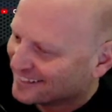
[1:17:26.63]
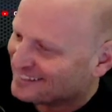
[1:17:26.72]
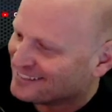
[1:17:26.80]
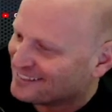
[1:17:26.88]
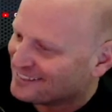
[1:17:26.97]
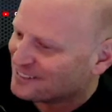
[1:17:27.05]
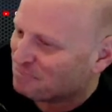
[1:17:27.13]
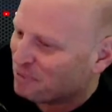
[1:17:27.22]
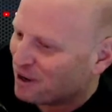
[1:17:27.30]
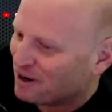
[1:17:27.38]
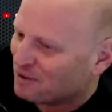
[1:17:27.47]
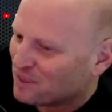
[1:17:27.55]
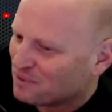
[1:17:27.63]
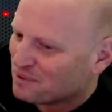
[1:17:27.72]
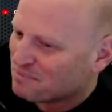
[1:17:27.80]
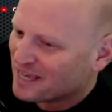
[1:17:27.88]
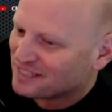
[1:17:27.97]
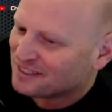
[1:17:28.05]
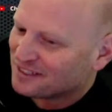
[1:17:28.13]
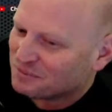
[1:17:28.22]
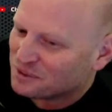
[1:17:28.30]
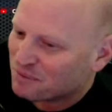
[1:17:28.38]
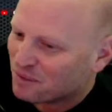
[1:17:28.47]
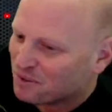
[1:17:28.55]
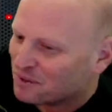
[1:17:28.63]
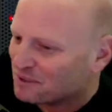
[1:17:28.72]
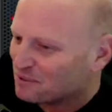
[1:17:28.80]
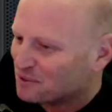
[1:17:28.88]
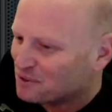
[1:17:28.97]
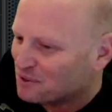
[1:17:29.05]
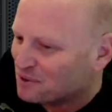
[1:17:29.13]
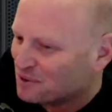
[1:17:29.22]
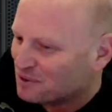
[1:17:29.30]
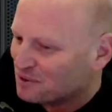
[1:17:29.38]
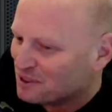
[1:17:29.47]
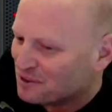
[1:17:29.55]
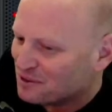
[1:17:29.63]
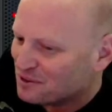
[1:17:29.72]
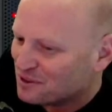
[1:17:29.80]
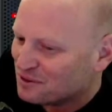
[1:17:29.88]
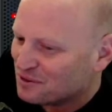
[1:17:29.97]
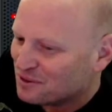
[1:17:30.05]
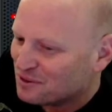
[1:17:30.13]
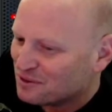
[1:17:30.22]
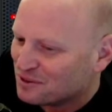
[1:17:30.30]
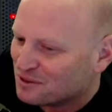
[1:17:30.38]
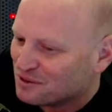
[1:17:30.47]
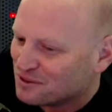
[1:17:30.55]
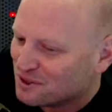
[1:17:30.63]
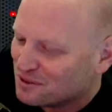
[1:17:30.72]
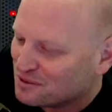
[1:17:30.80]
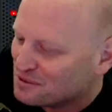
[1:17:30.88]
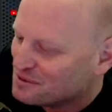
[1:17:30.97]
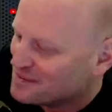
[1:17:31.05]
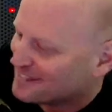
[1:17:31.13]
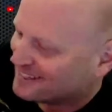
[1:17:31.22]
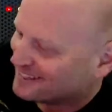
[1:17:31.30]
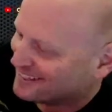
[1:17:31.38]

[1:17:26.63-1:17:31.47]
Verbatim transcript: this is the part where we make some smoke. Do, do, do, do, do, do, do, do.